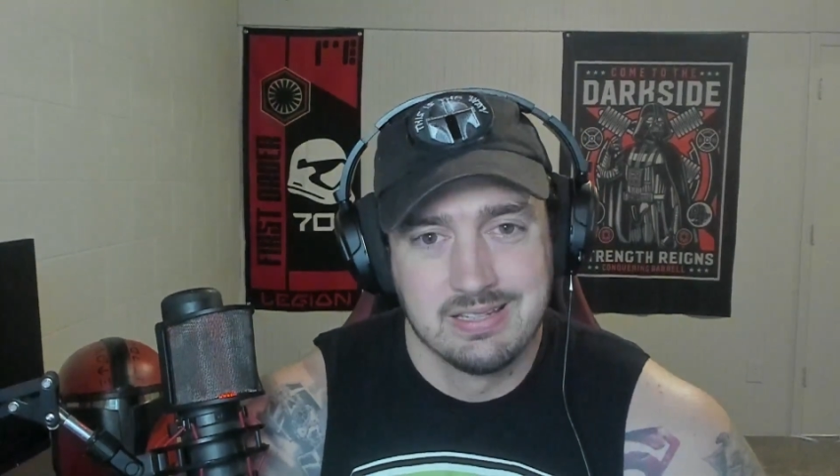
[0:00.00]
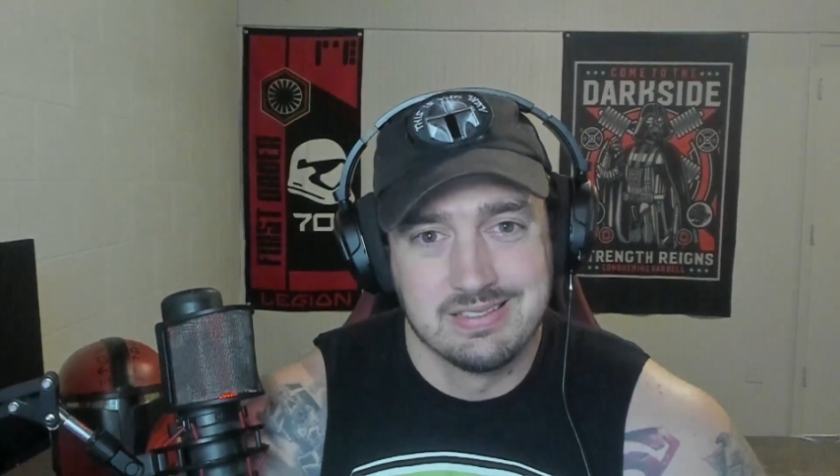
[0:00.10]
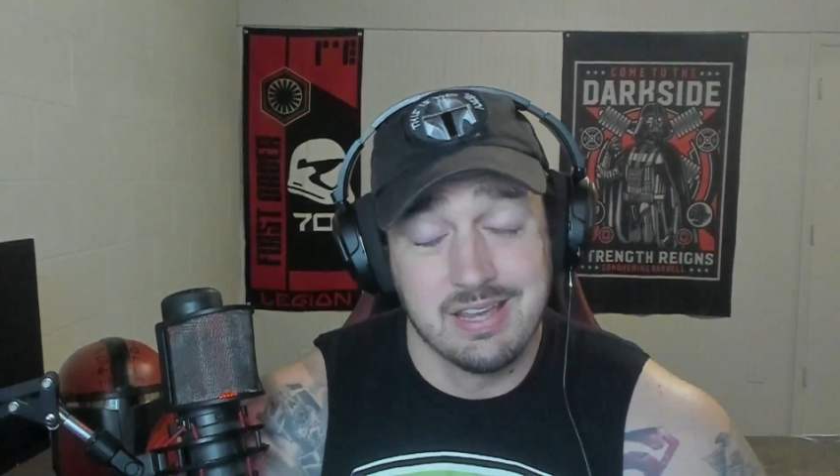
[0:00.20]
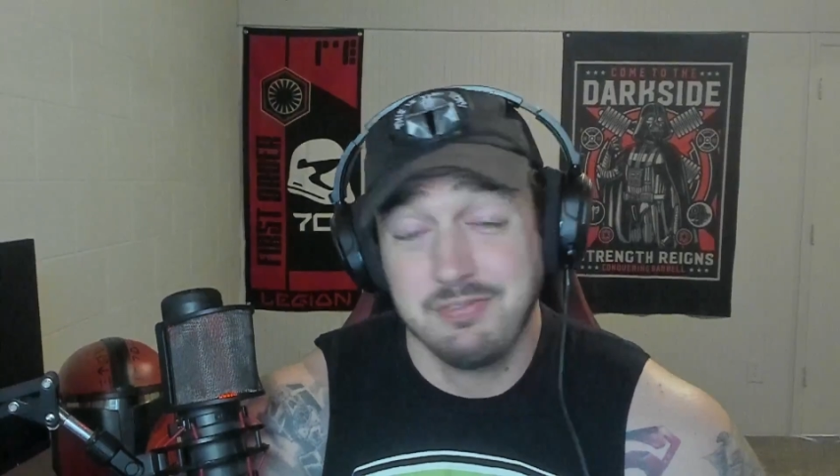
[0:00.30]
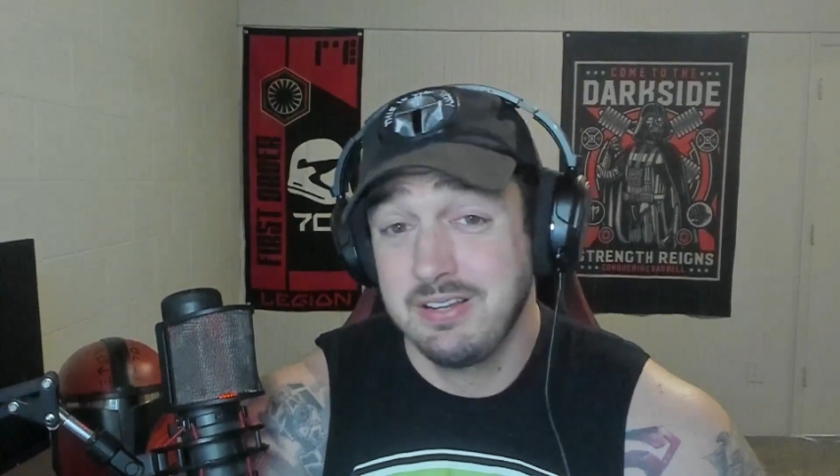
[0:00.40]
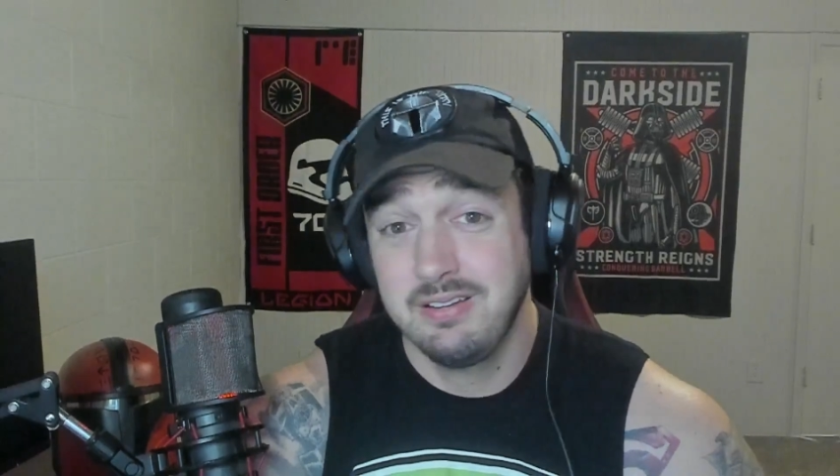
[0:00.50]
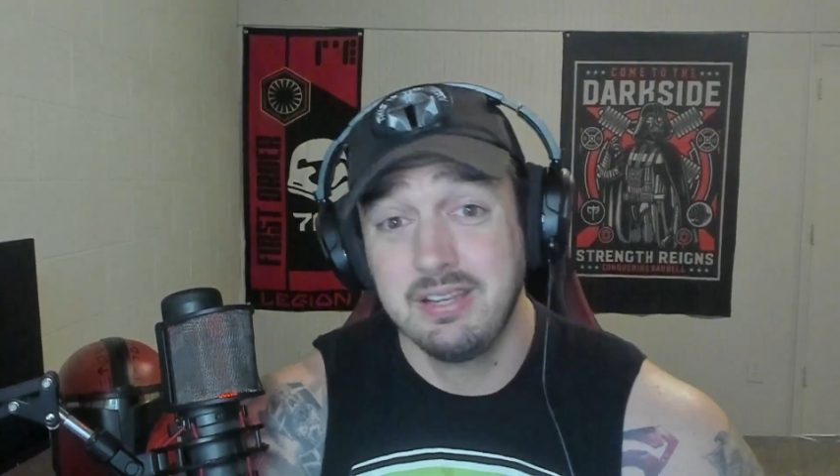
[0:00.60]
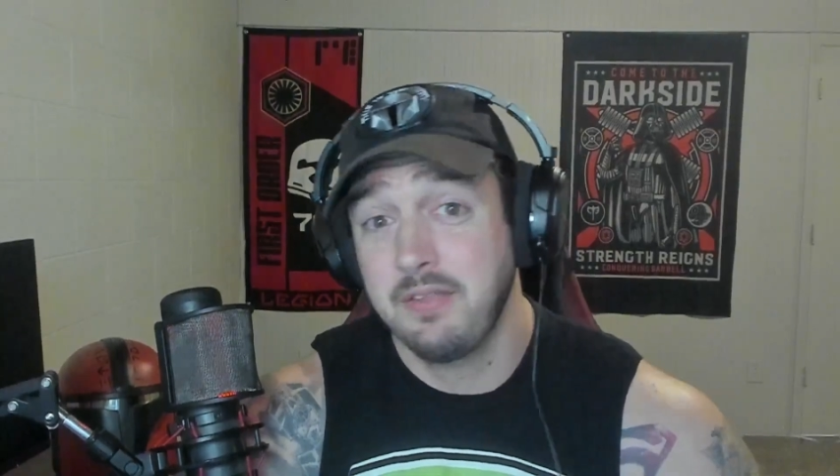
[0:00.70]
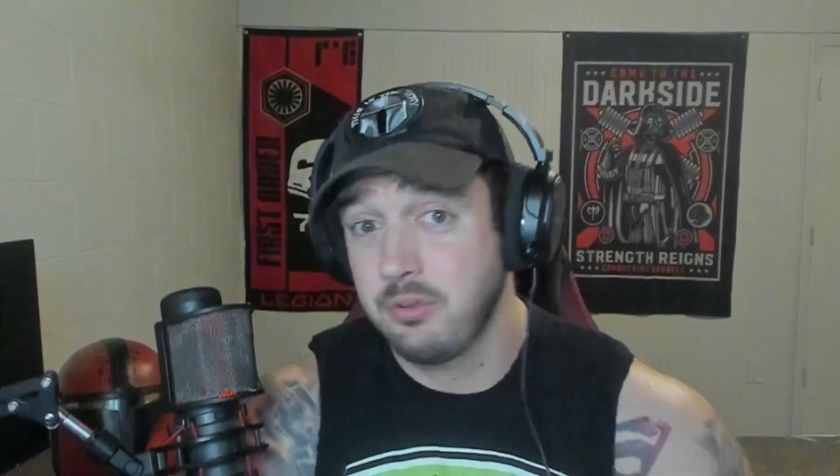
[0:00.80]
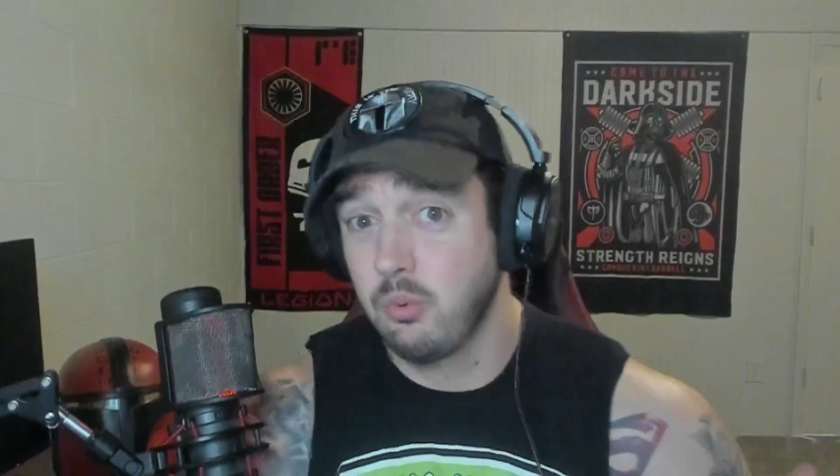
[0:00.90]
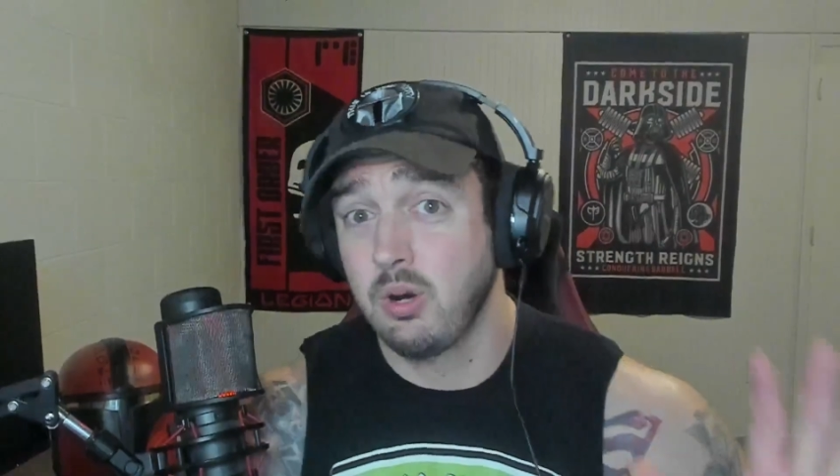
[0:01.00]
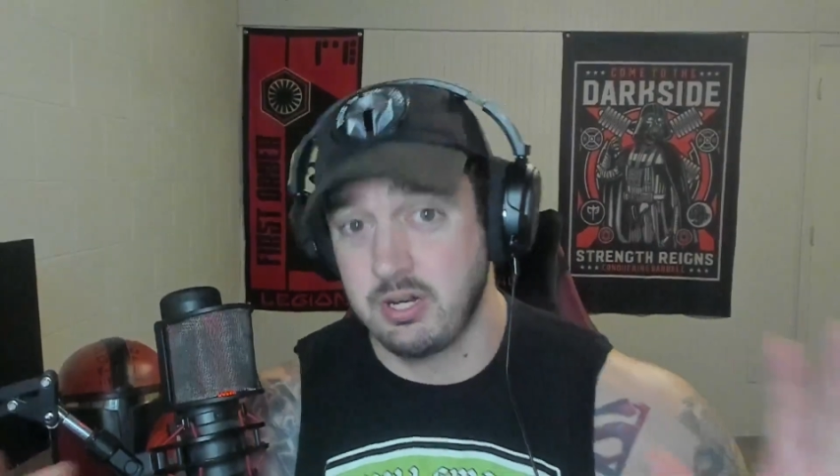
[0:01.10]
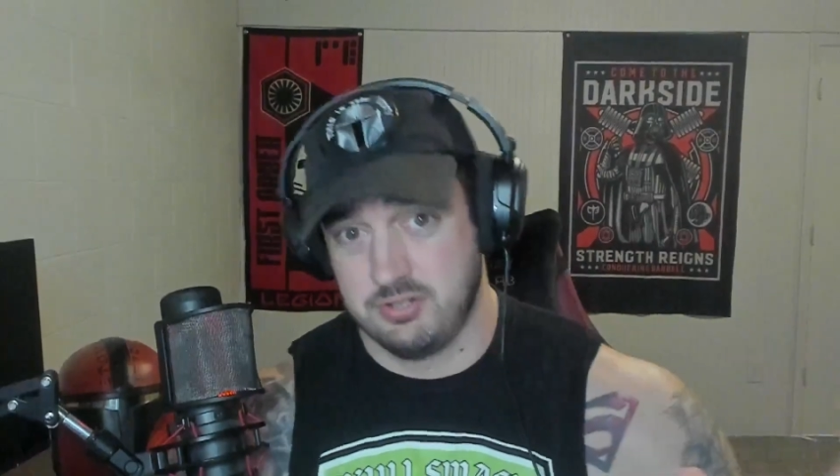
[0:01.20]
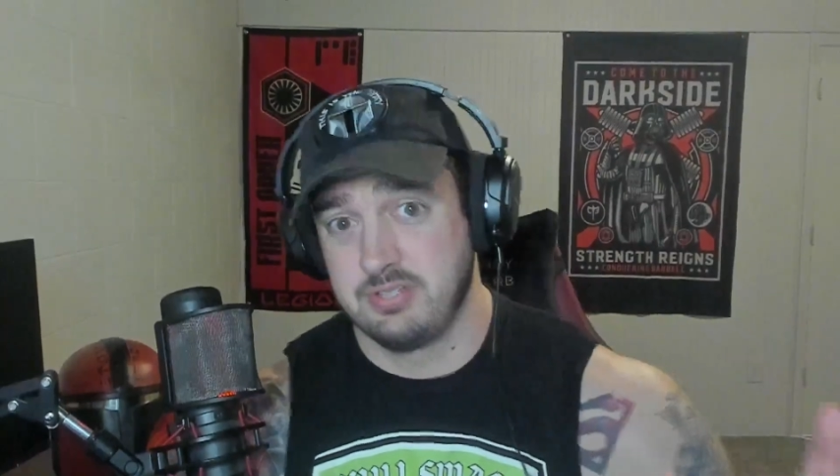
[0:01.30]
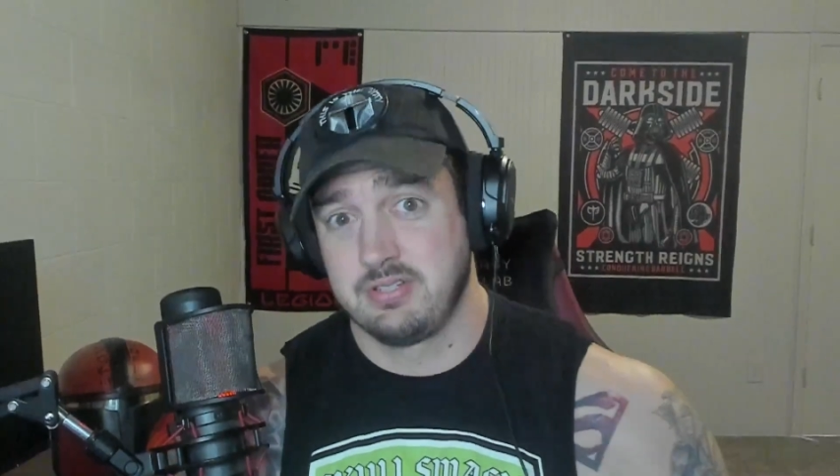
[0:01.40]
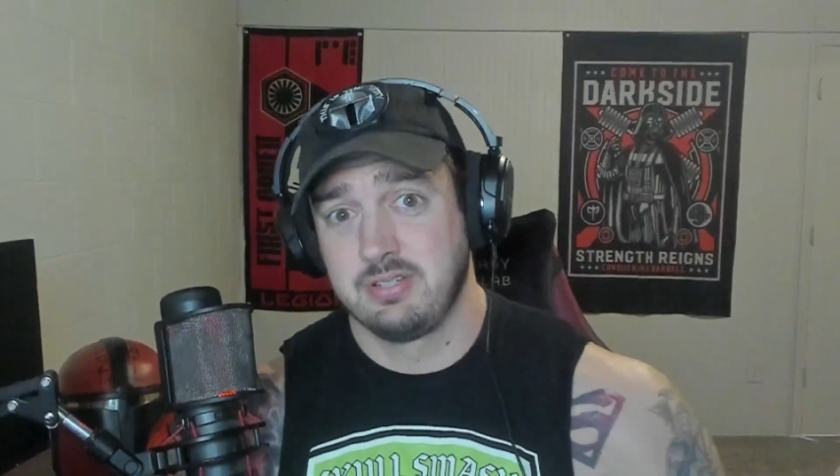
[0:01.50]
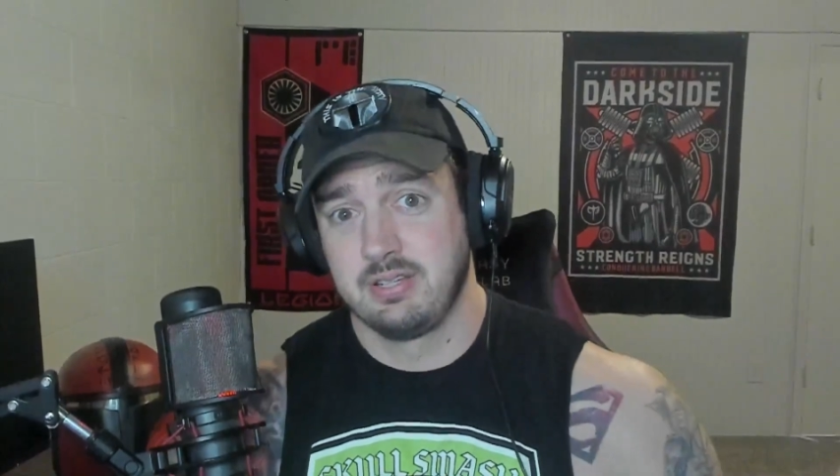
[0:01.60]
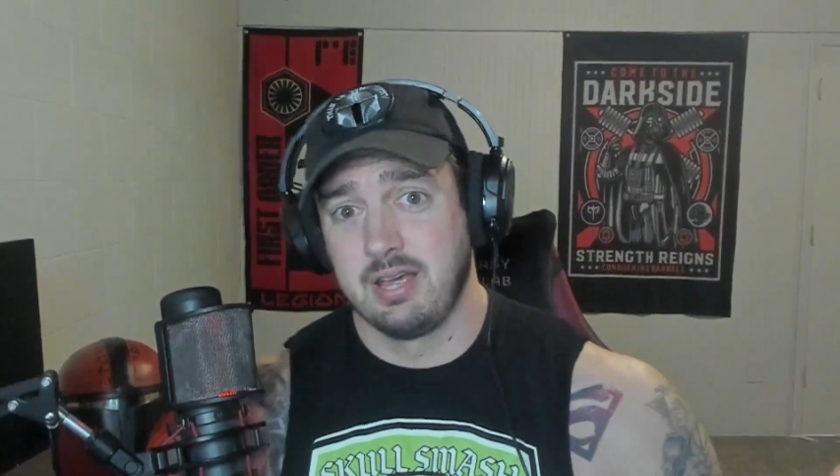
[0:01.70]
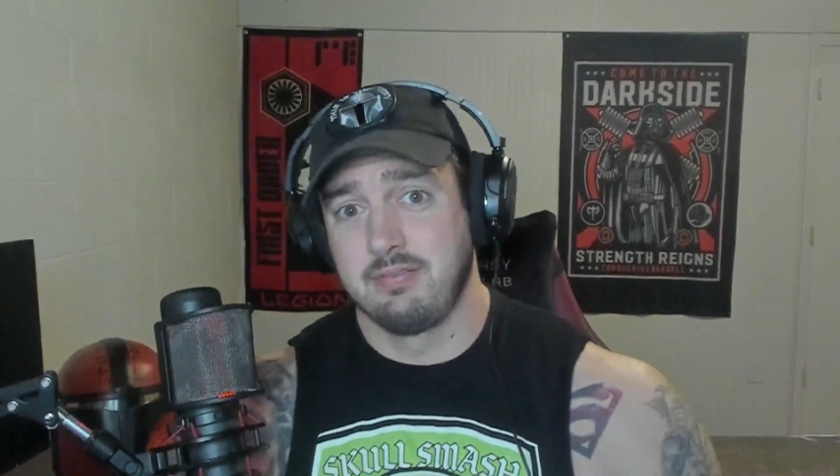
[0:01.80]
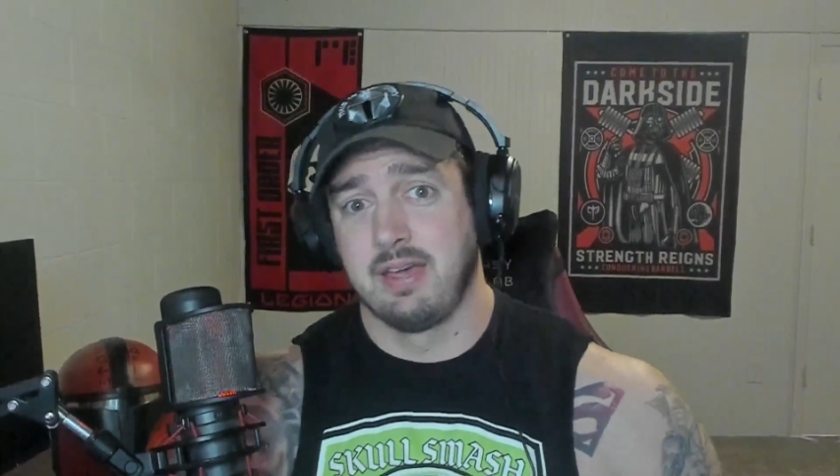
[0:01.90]
Definitely not the worst
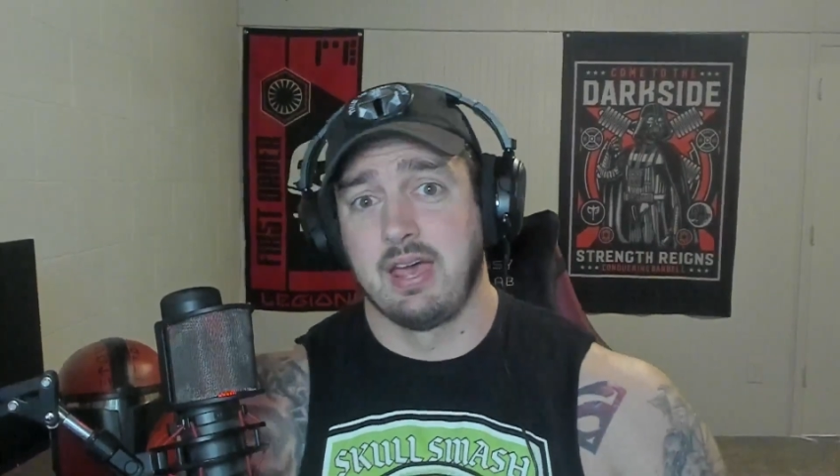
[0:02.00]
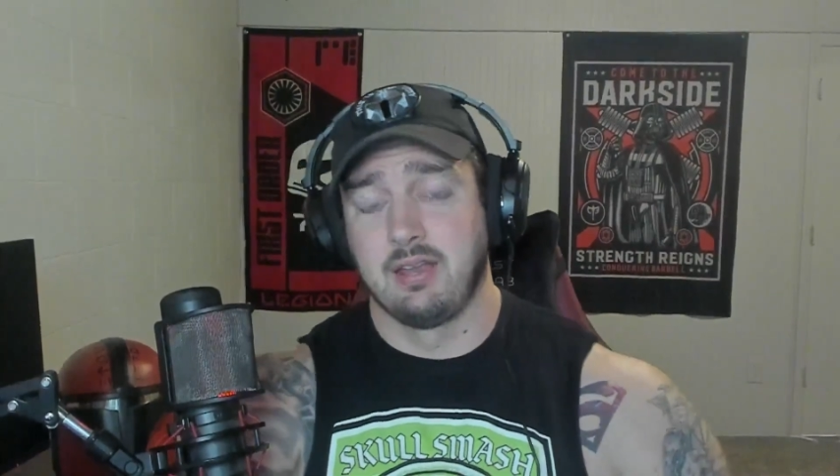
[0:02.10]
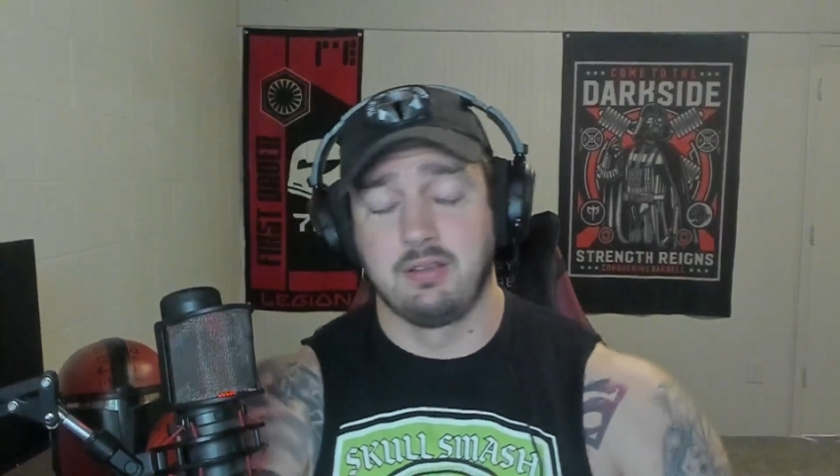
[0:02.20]
I've had,